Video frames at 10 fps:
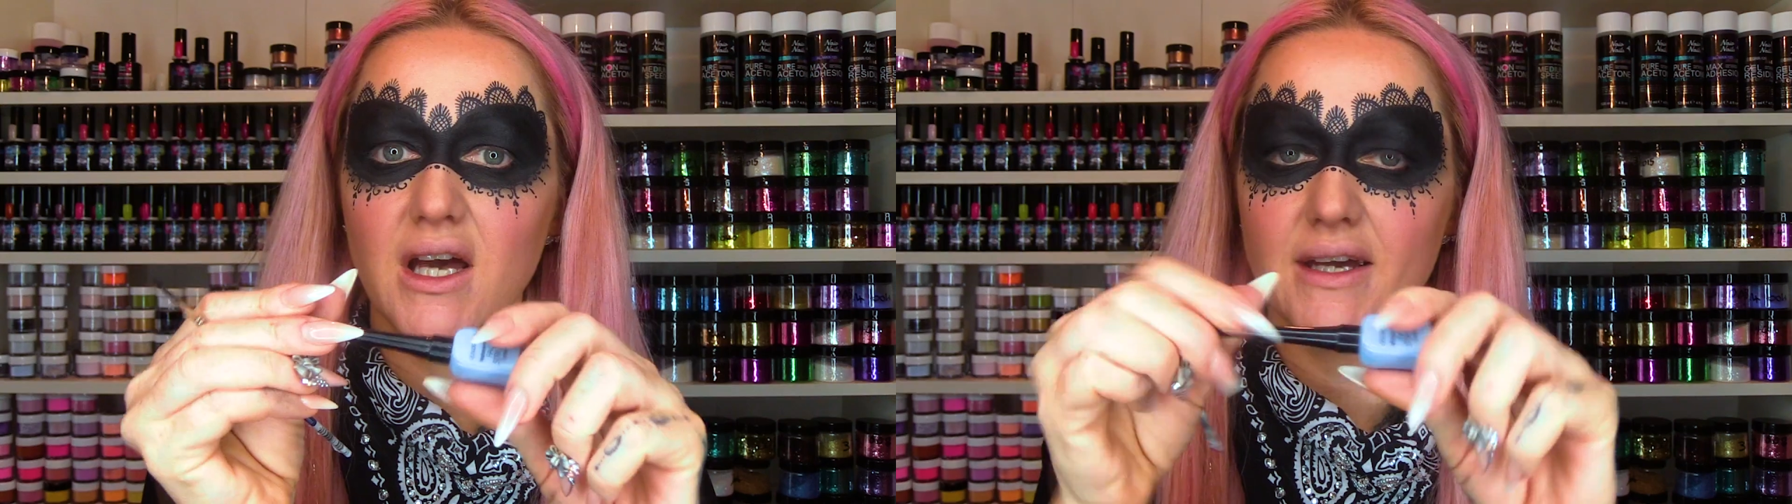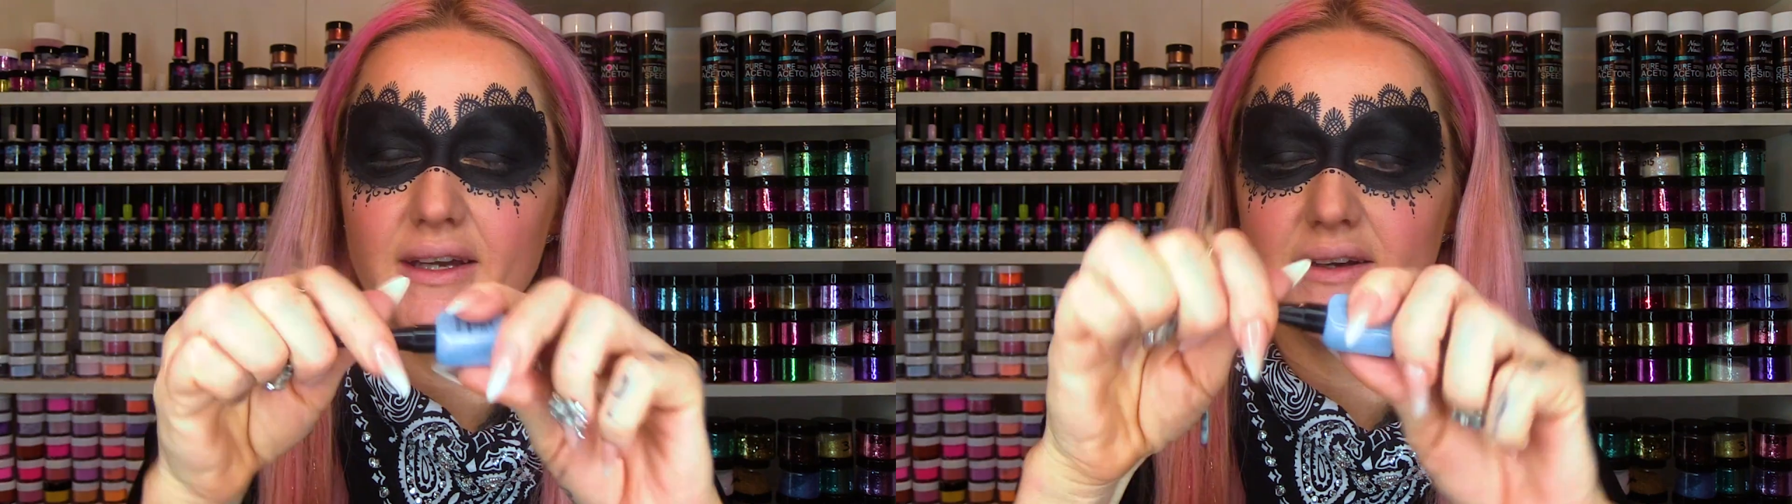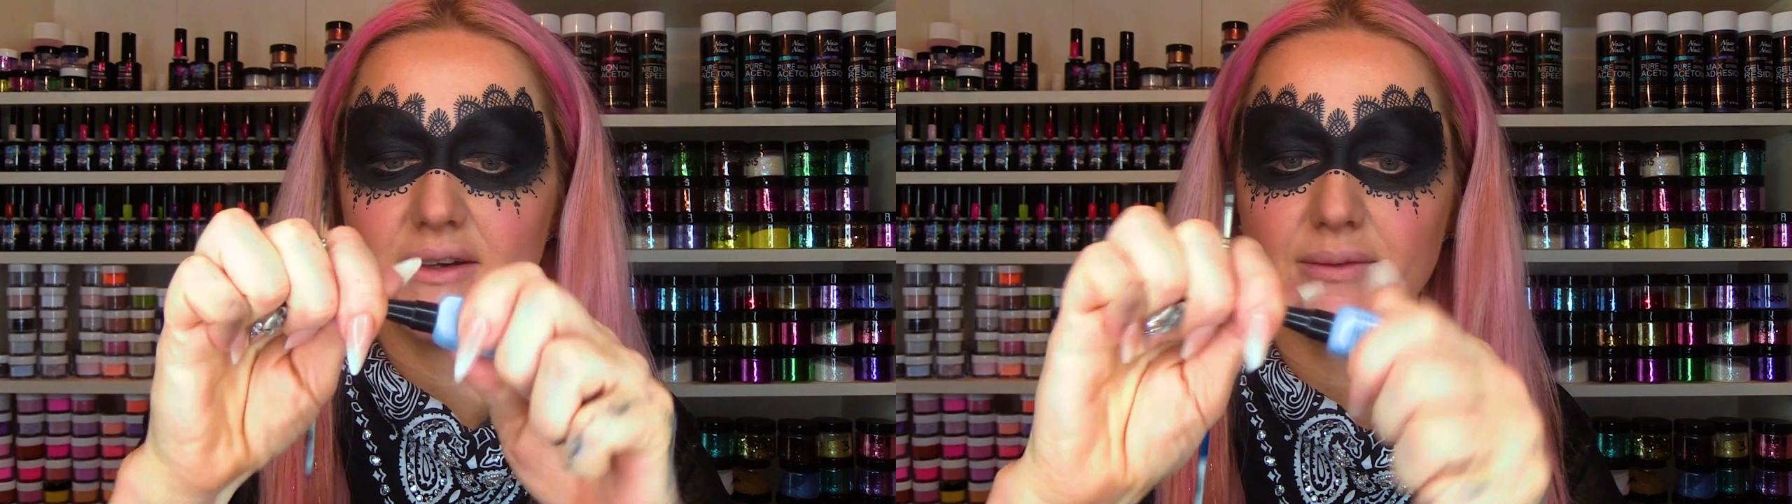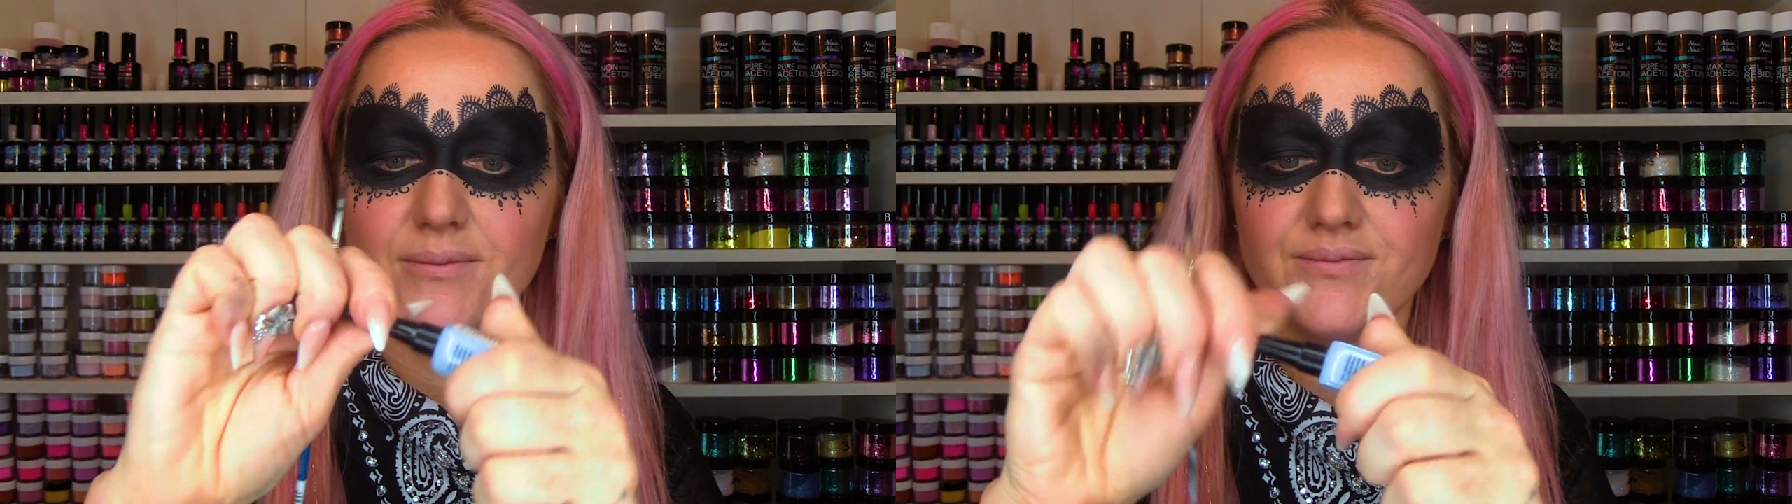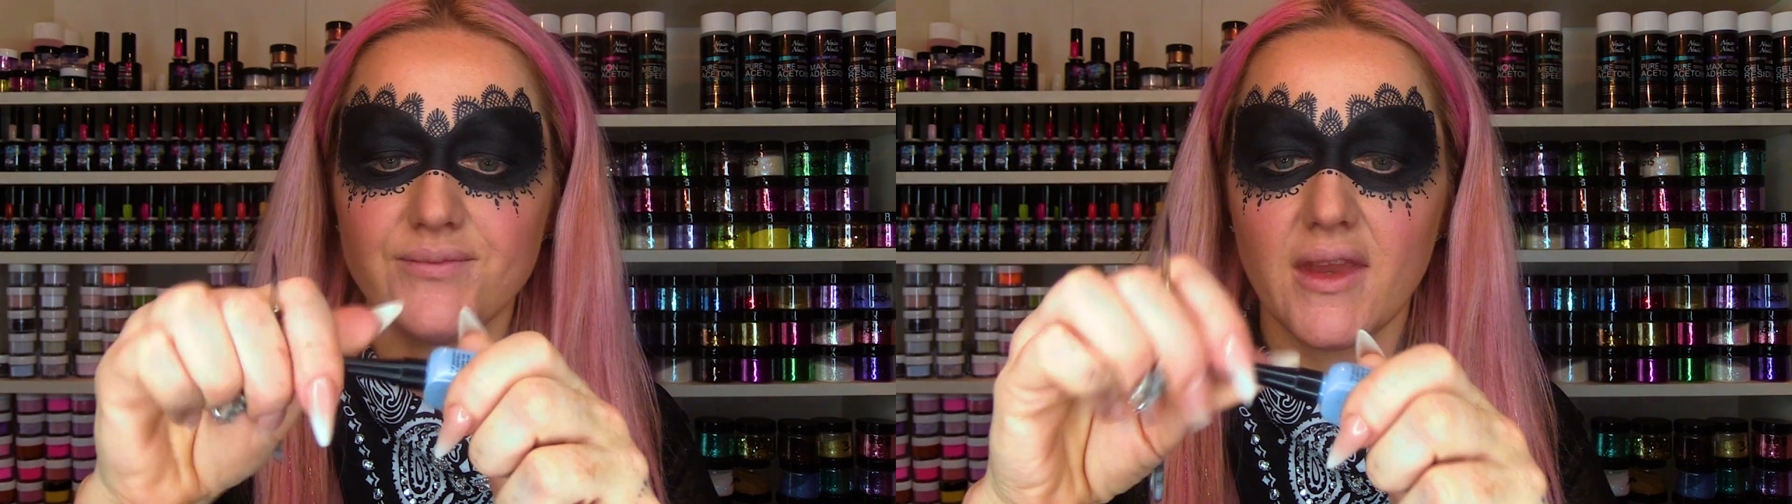like,
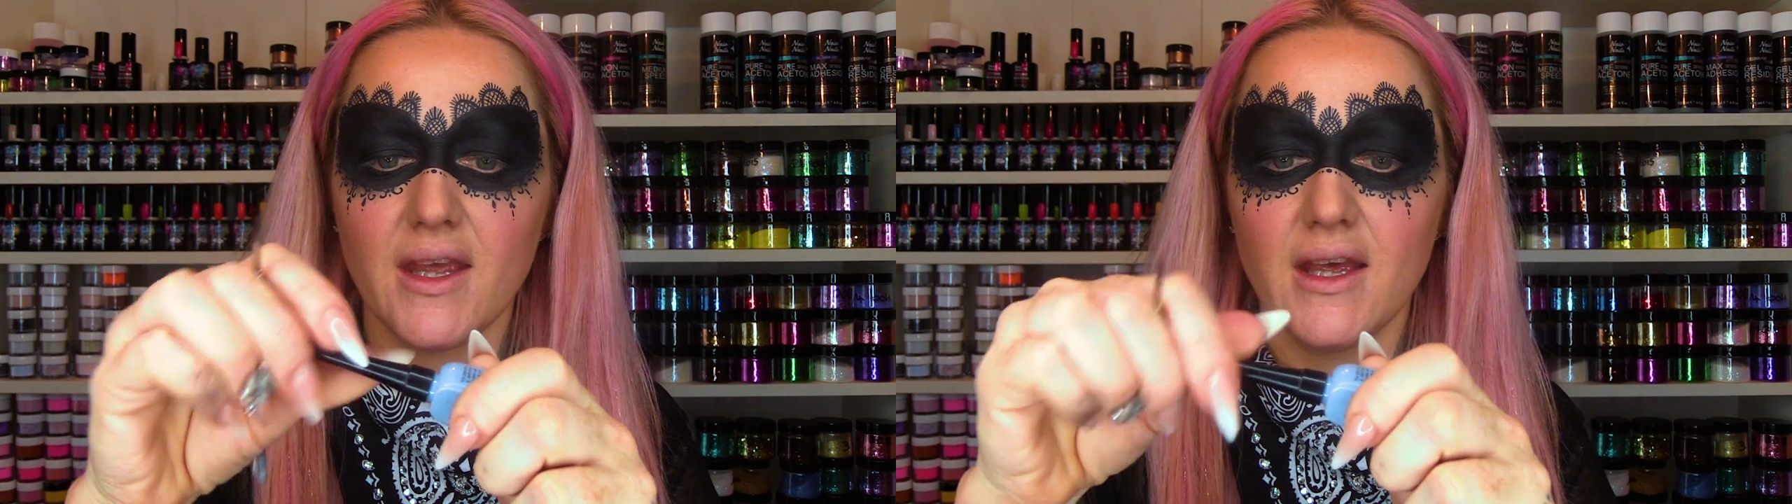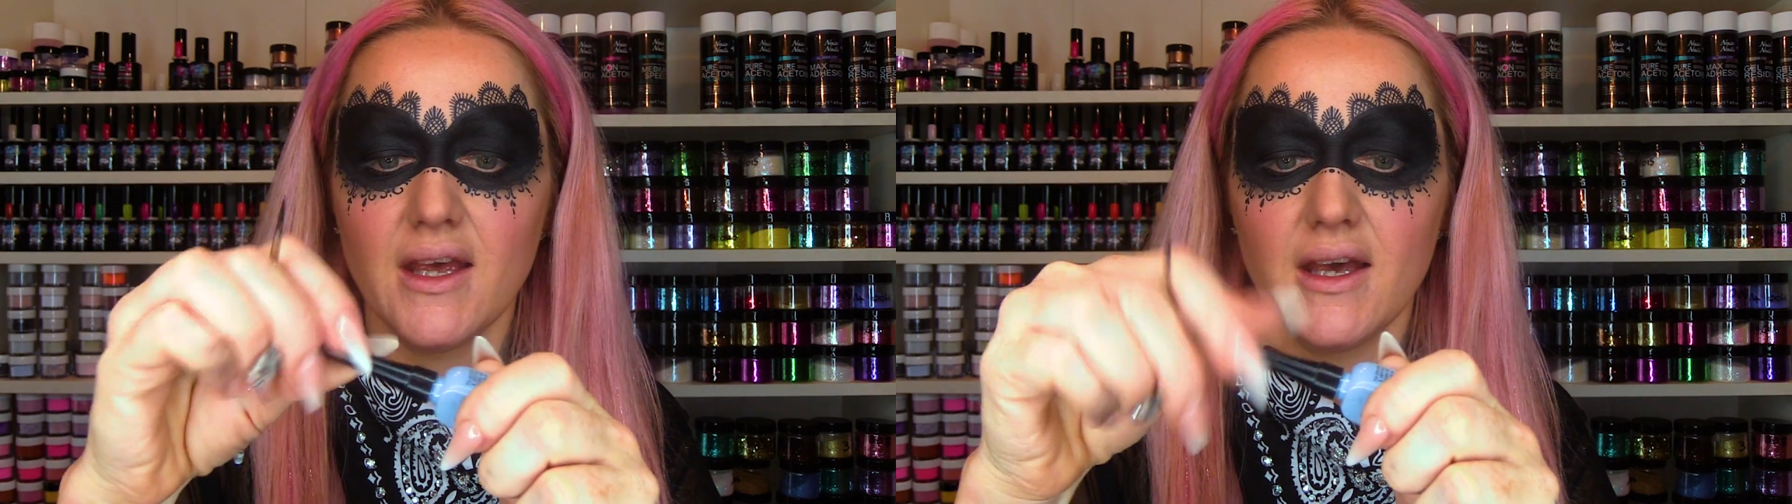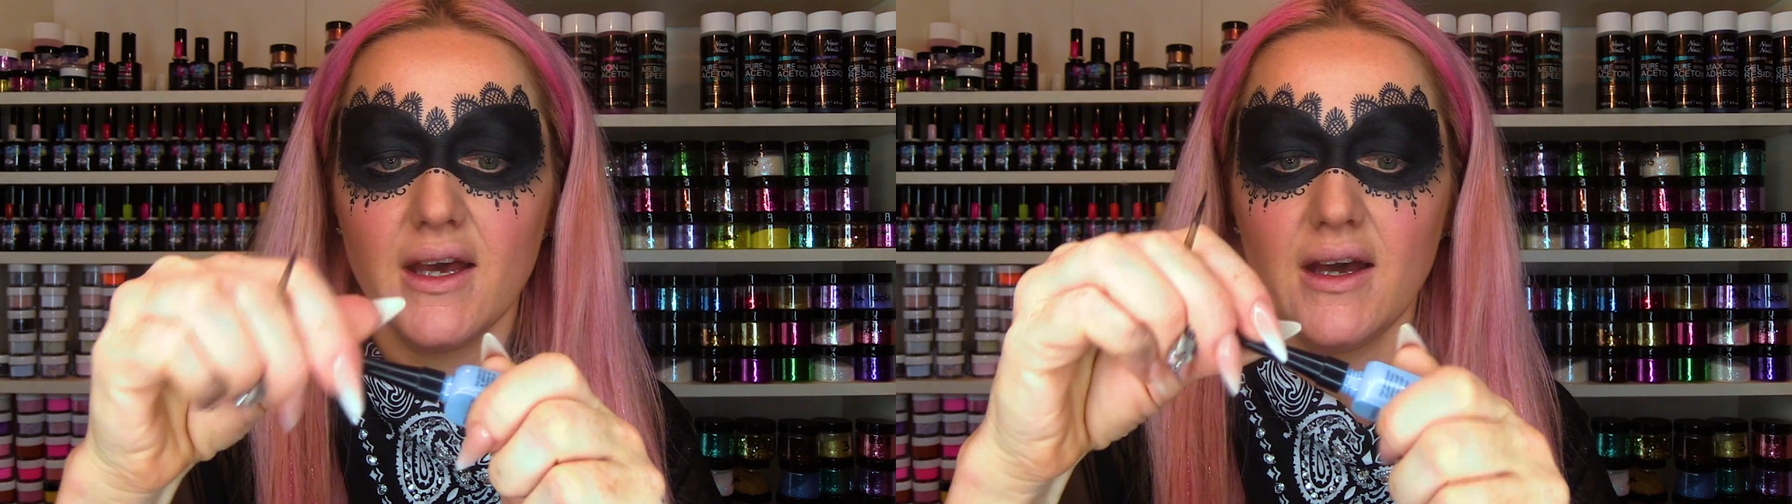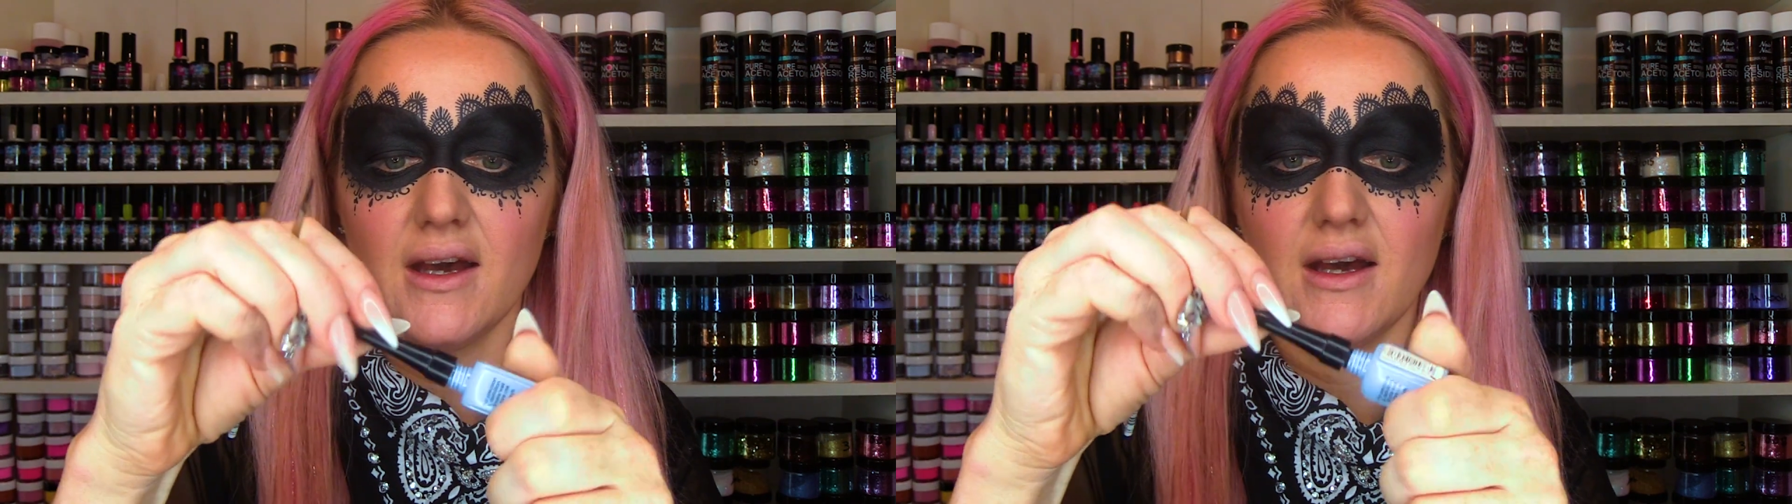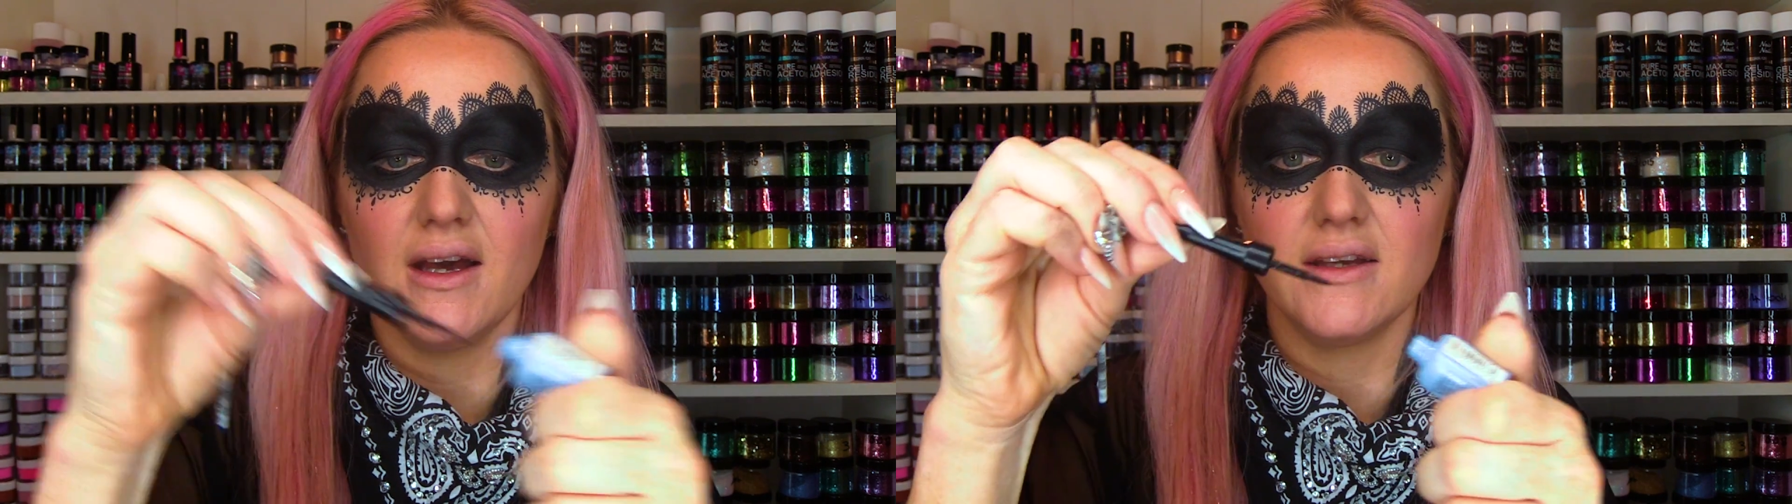you
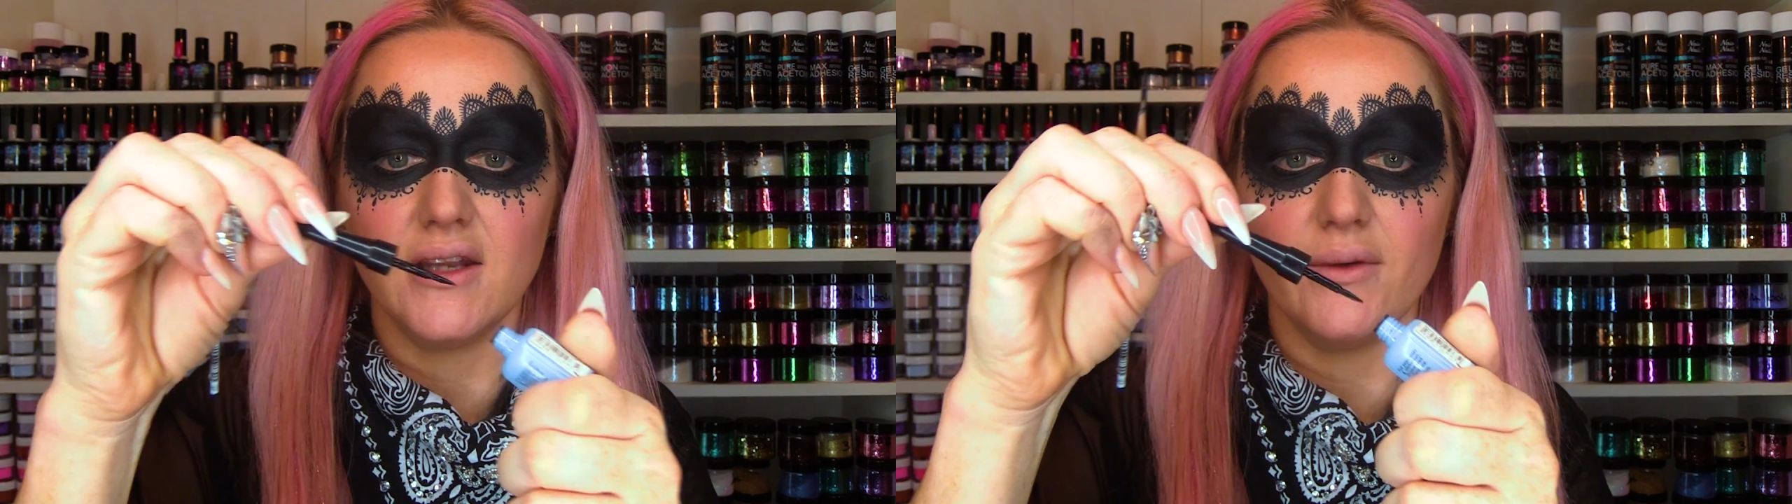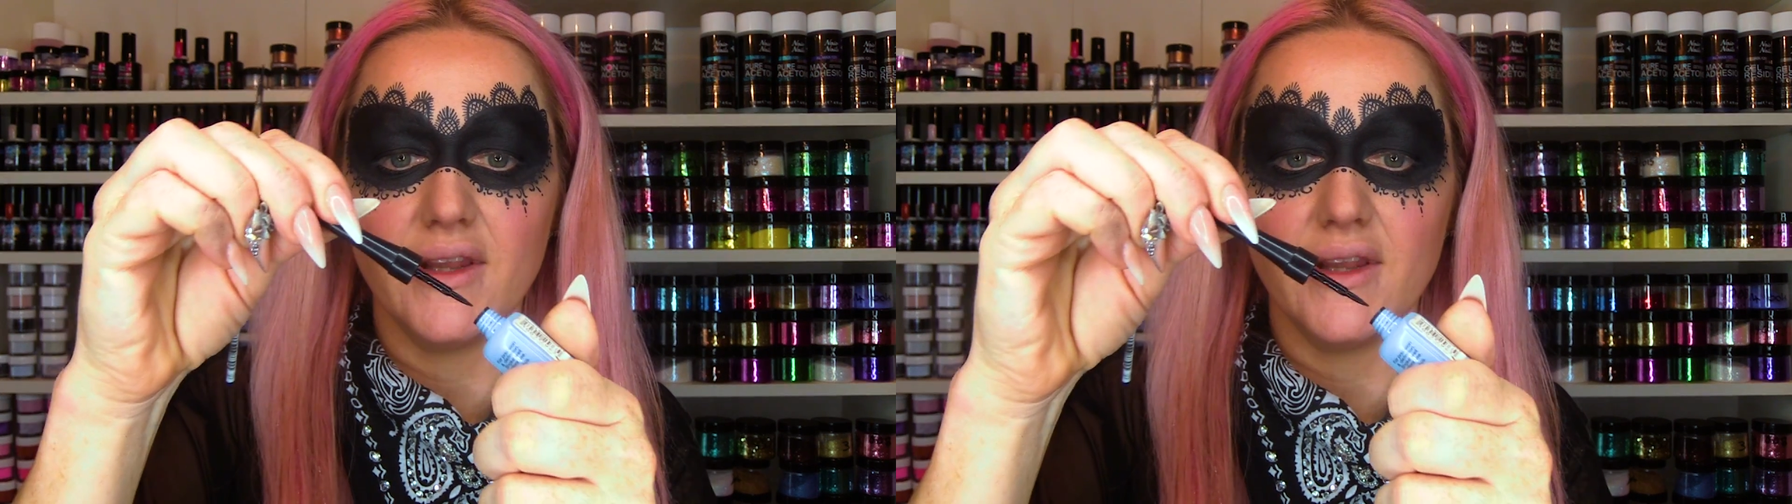know,